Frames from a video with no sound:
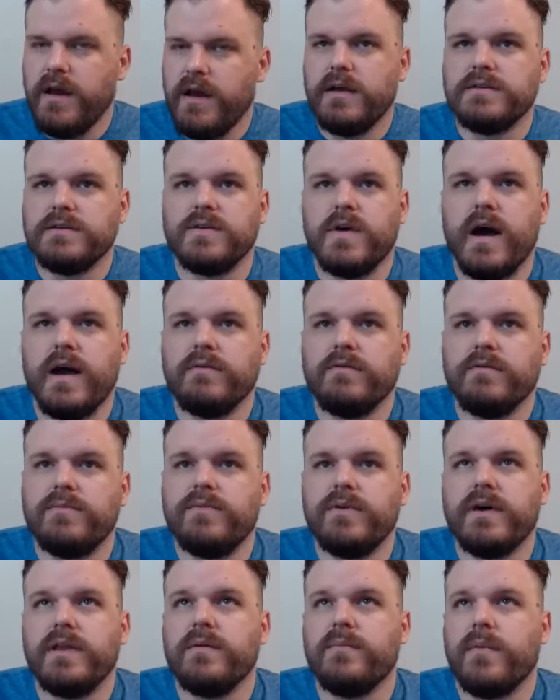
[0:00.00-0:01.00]
So I would
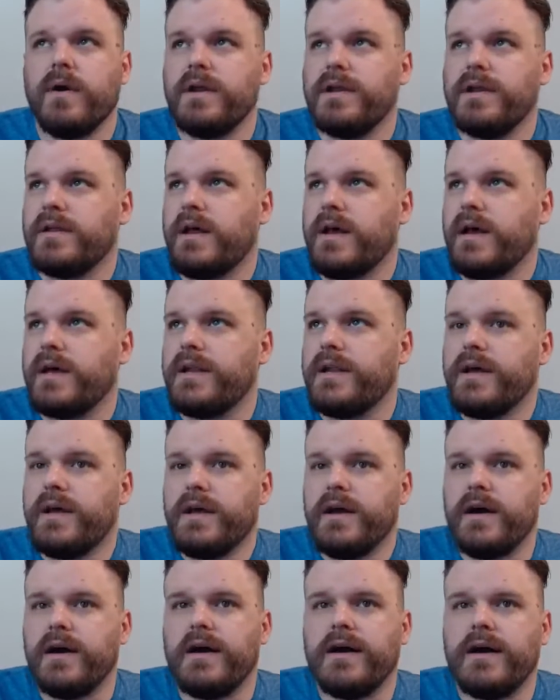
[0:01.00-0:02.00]
play the money line,
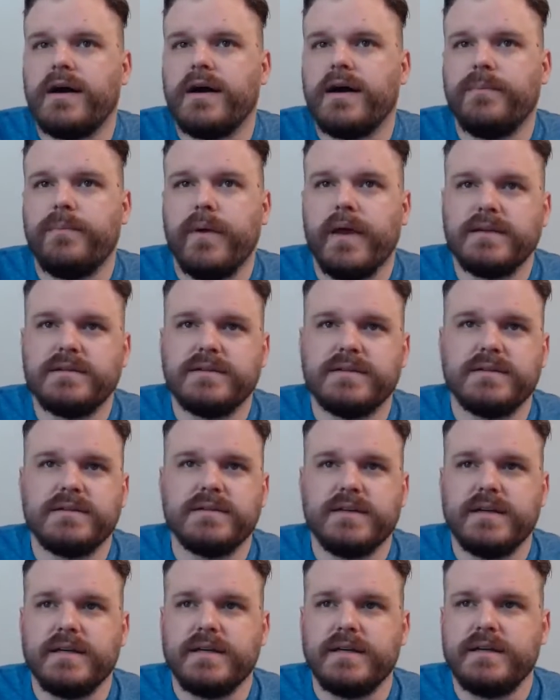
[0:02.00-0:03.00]

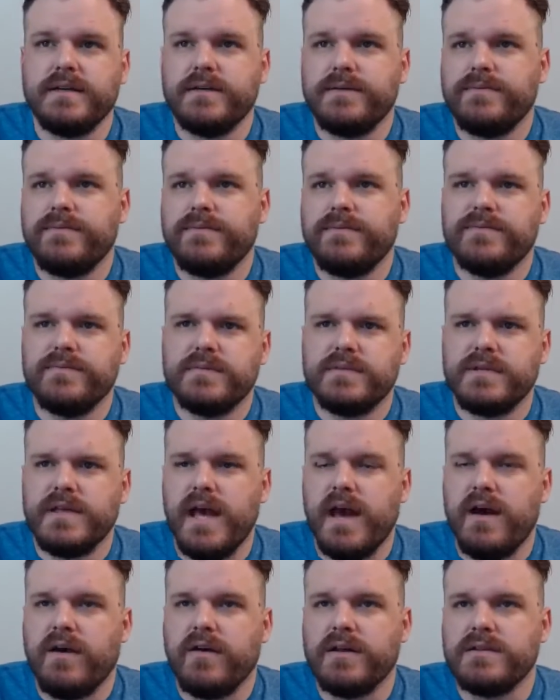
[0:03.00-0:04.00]
basically
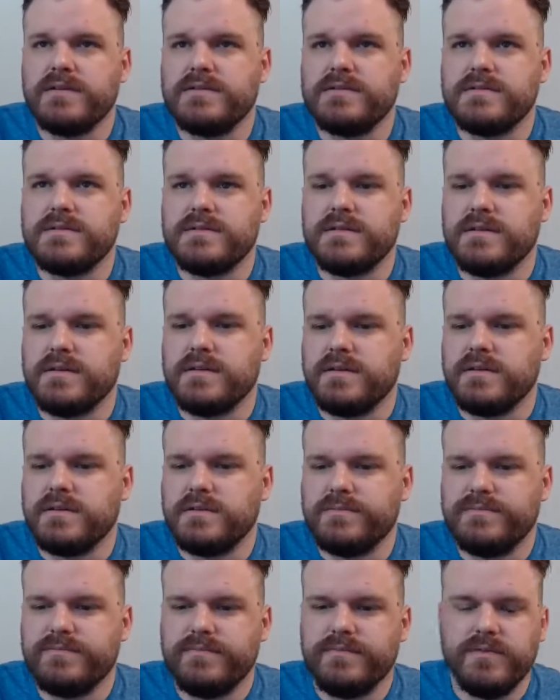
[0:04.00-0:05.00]
down into the
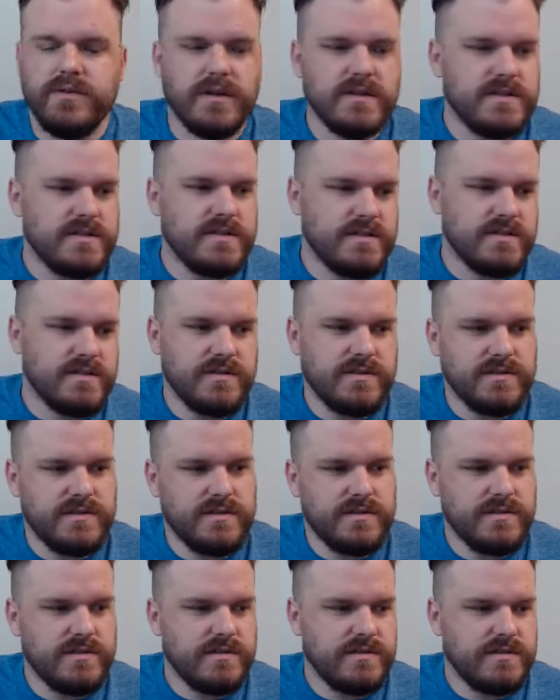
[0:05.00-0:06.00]

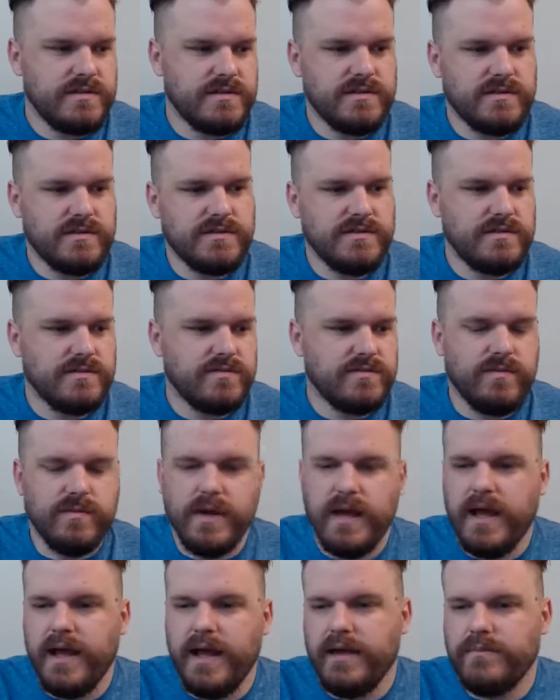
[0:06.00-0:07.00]
plus
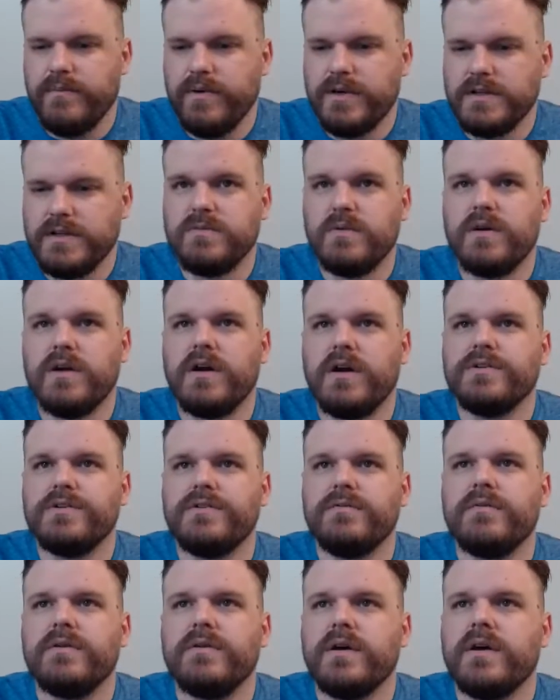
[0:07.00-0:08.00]

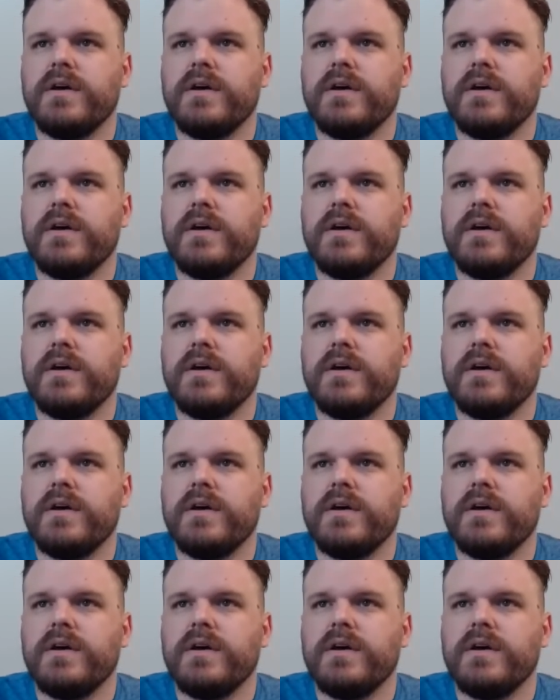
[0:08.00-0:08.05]
100